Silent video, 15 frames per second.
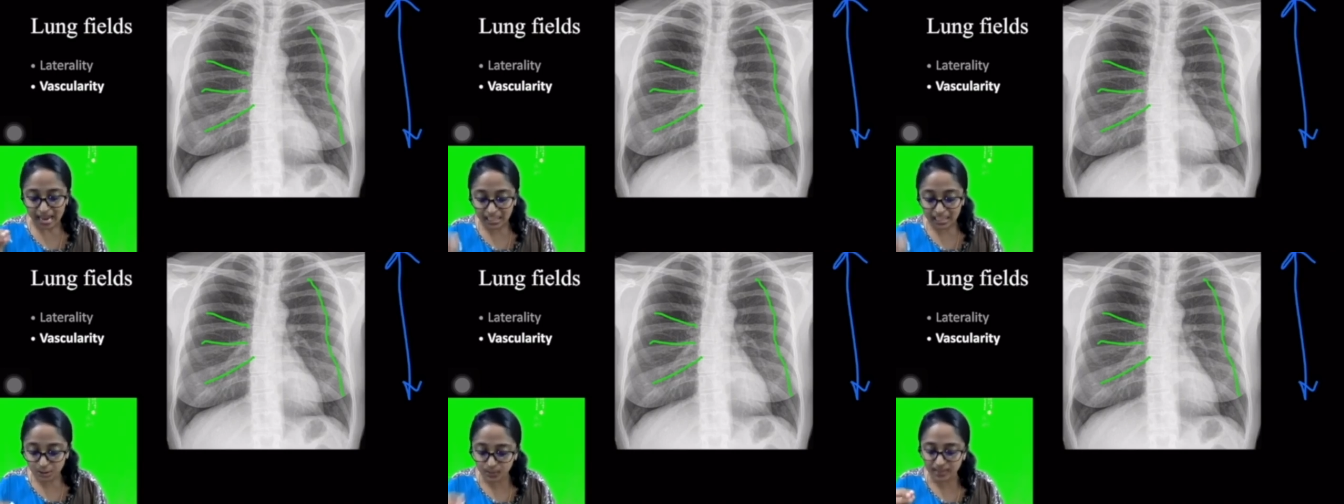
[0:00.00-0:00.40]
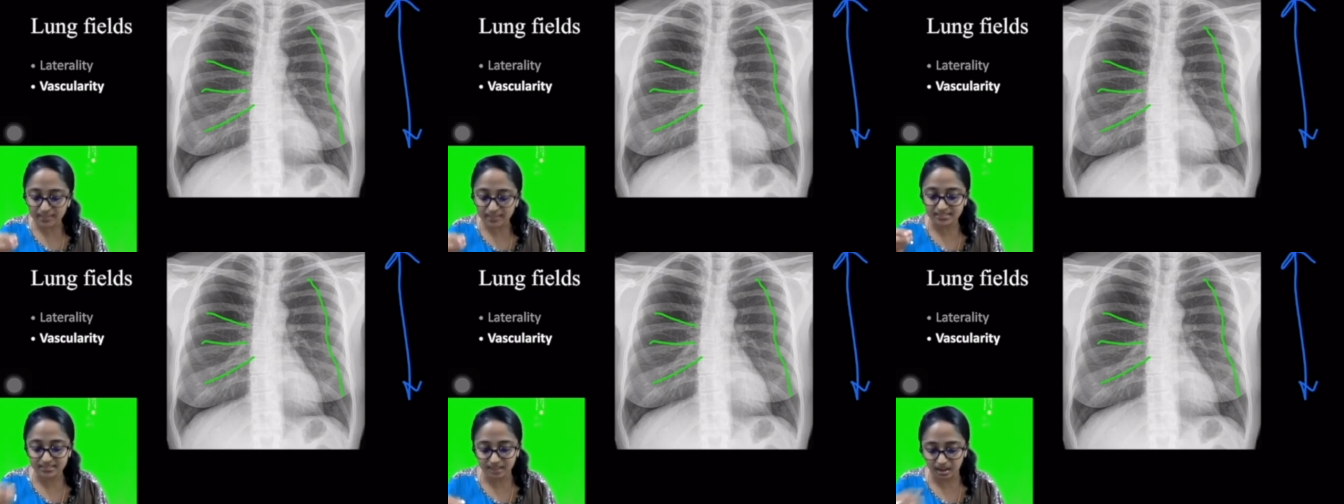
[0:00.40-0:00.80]
as well
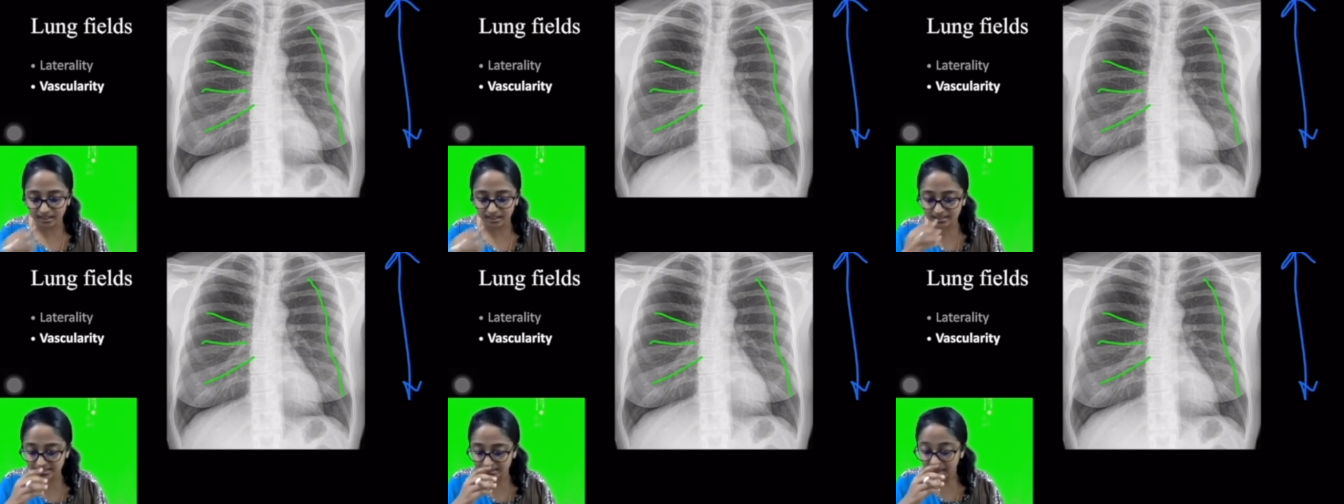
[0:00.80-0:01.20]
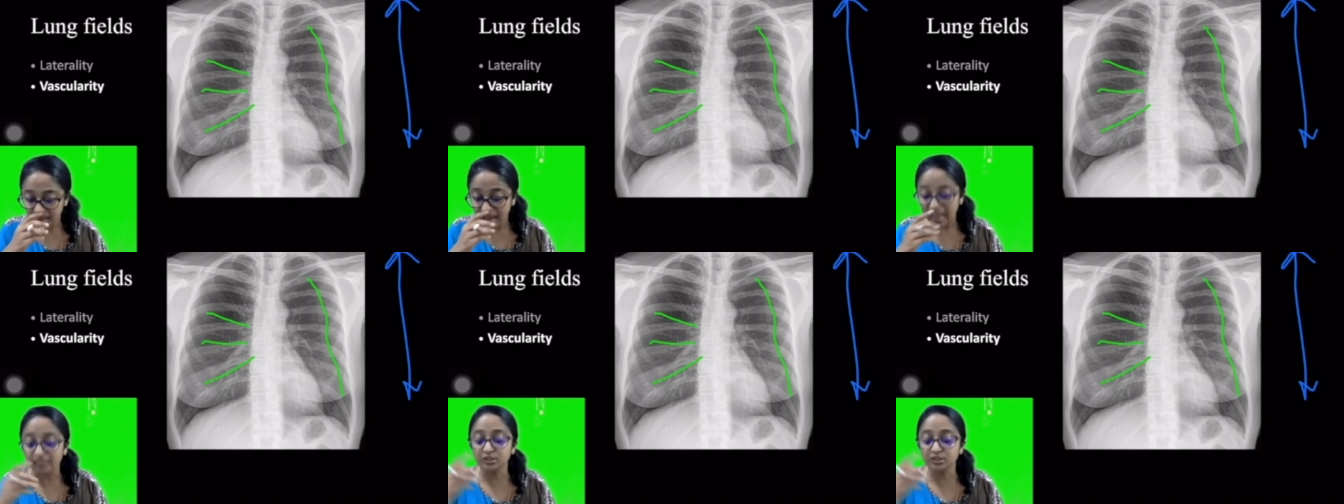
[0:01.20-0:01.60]
as size
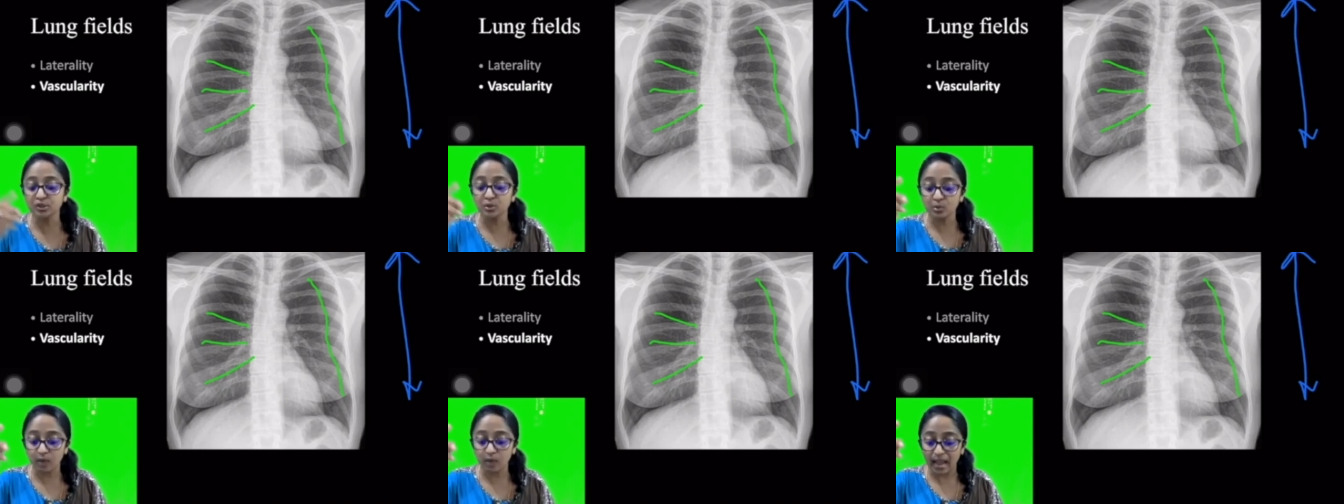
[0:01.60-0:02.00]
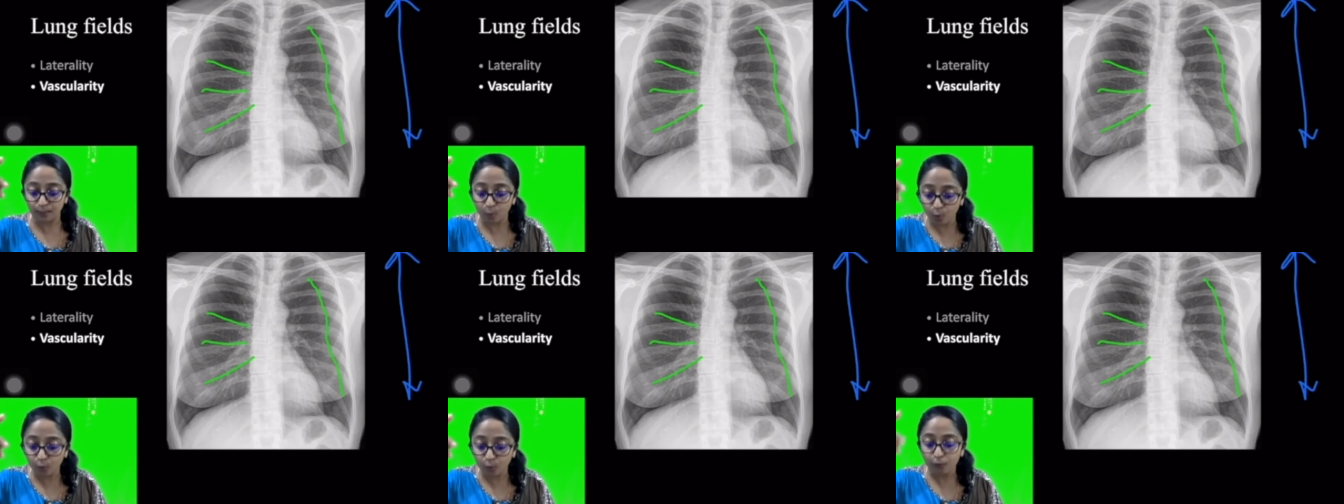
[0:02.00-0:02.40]
as you
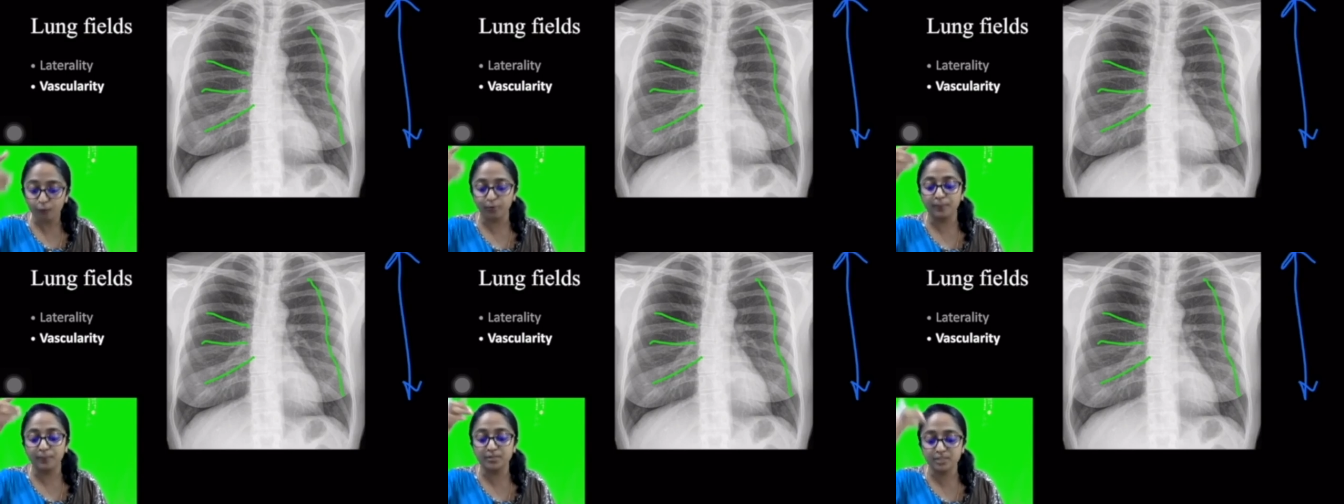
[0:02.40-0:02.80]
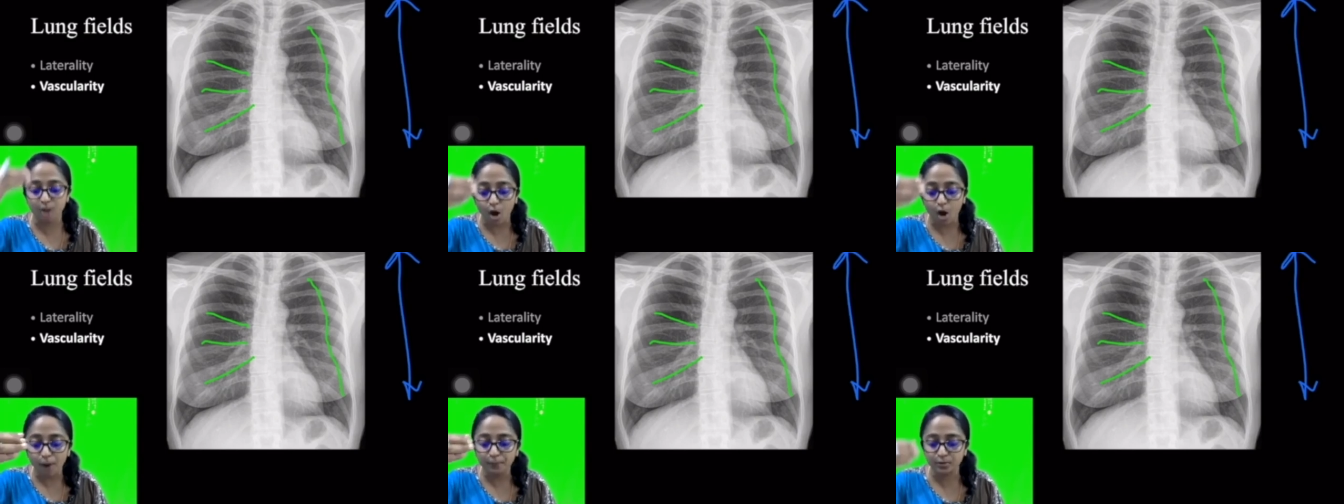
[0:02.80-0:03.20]
move from
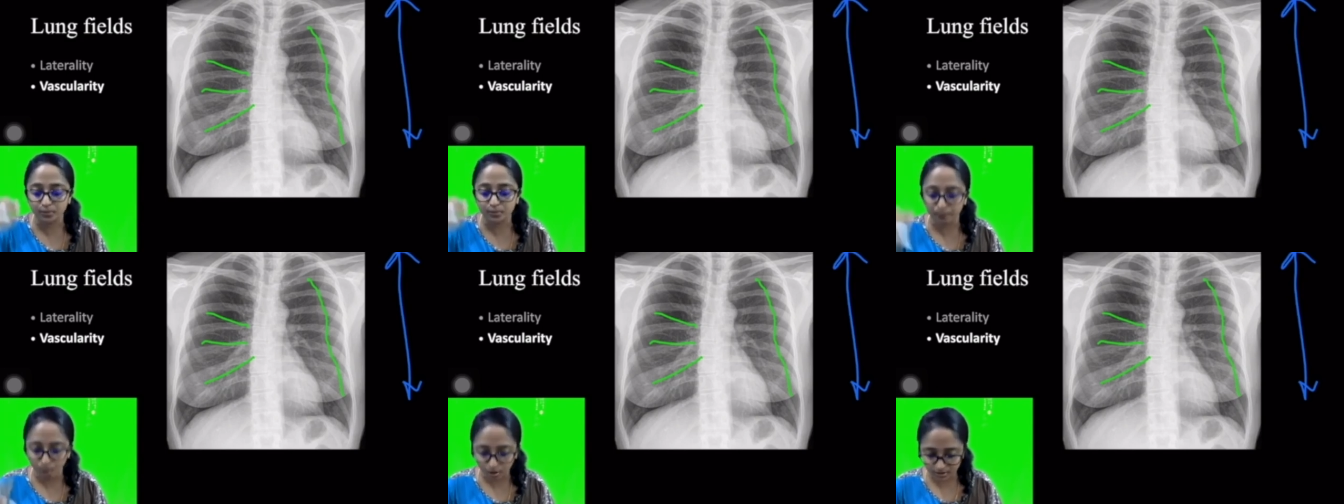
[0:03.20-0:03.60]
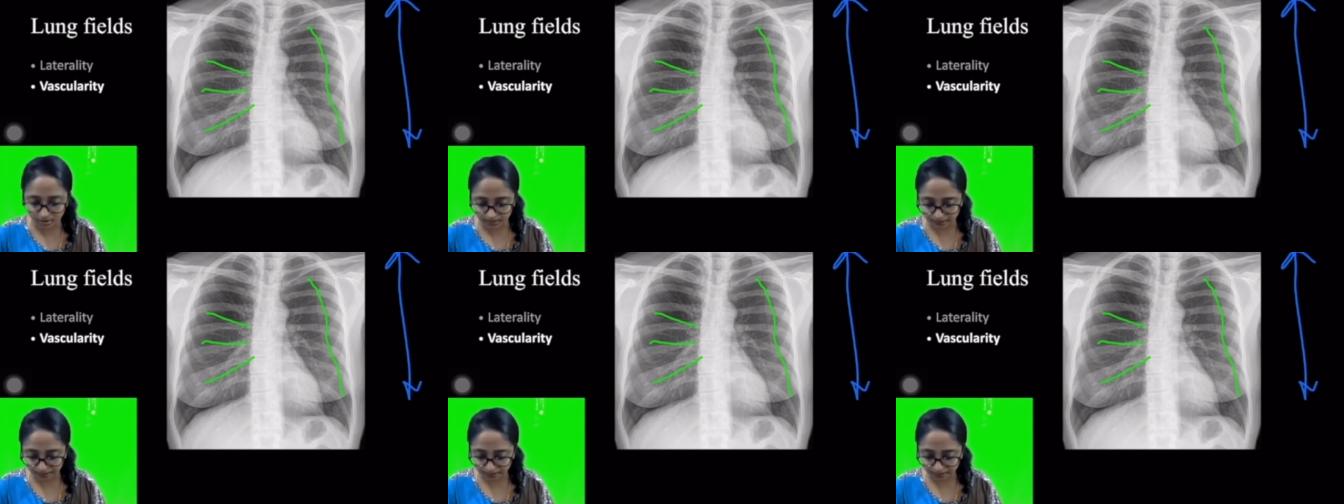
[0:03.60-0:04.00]
top to
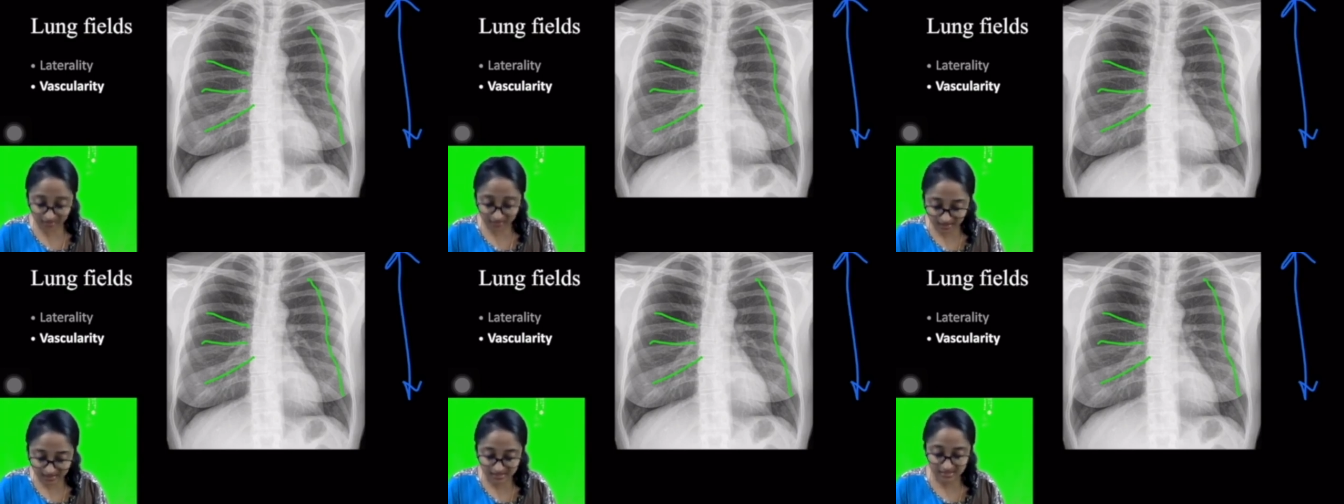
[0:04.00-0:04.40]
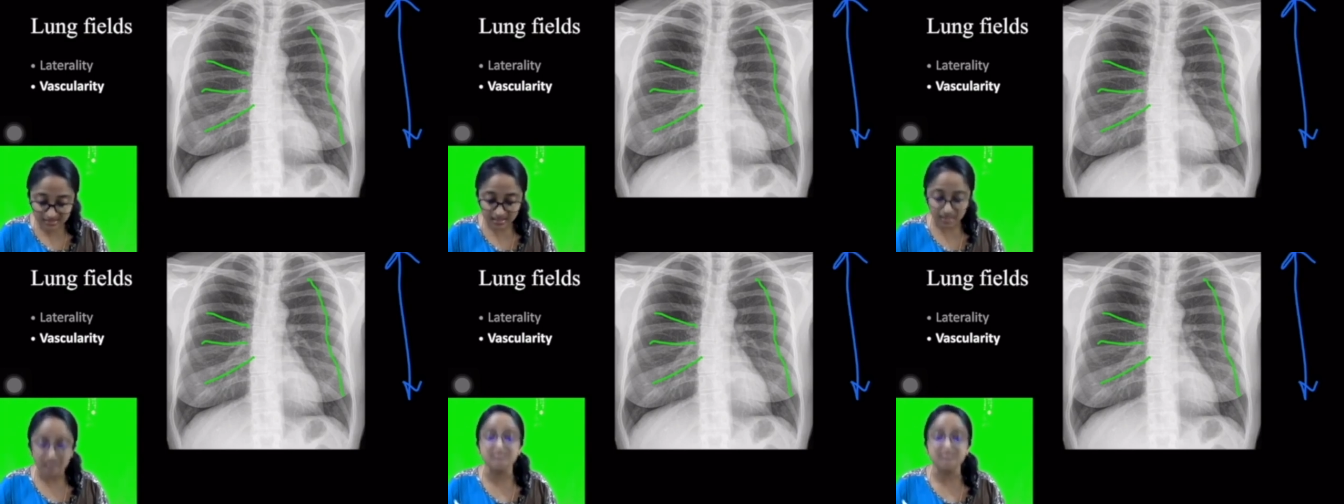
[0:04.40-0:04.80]
bottom.
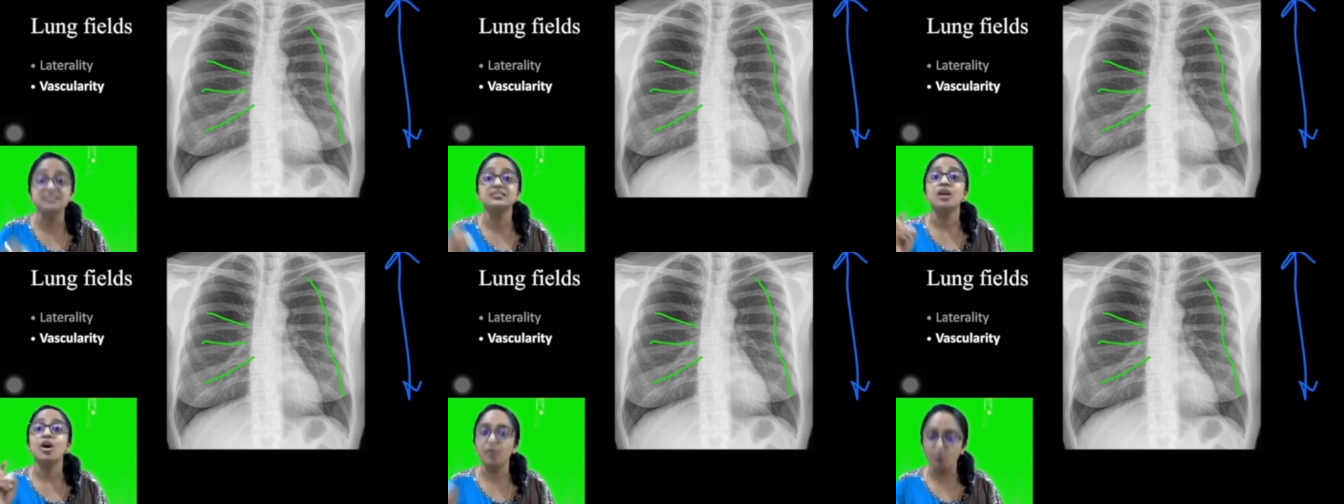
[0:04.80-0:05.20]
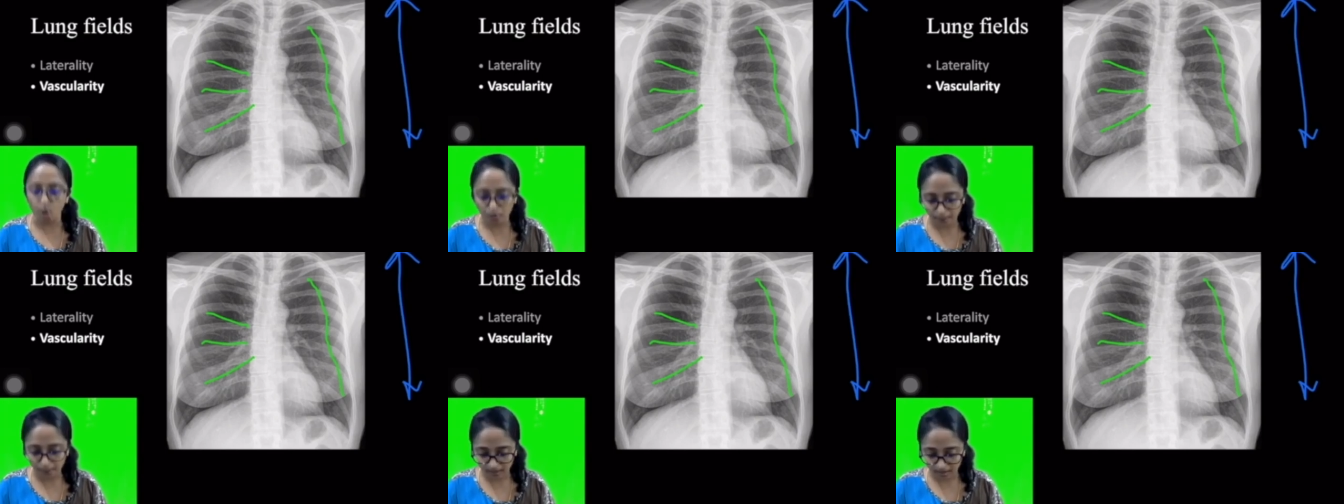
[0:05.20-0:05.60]
This is
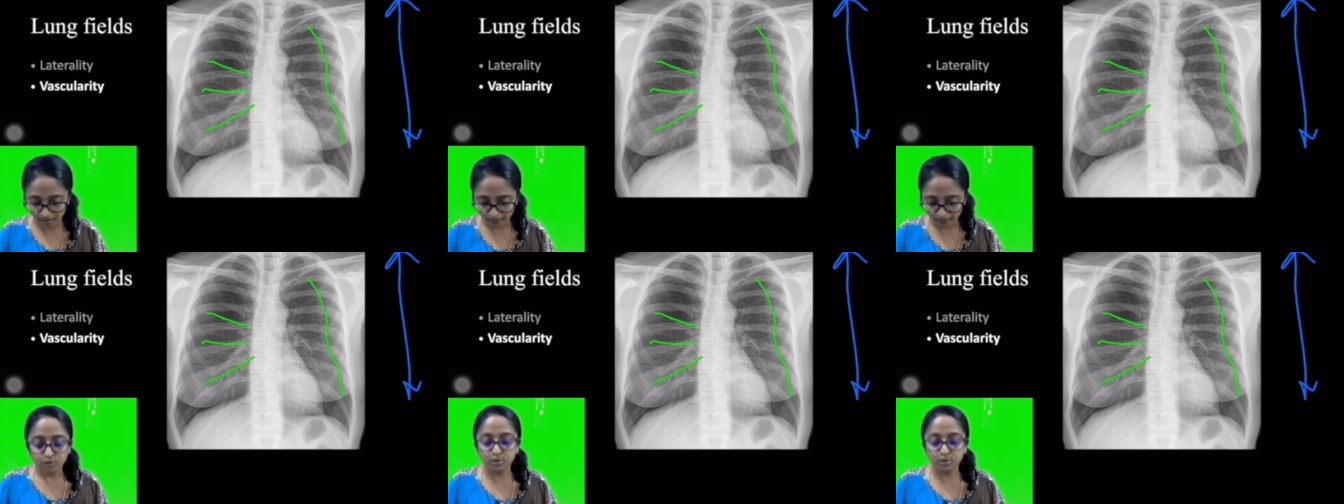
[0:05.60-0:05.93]
normal.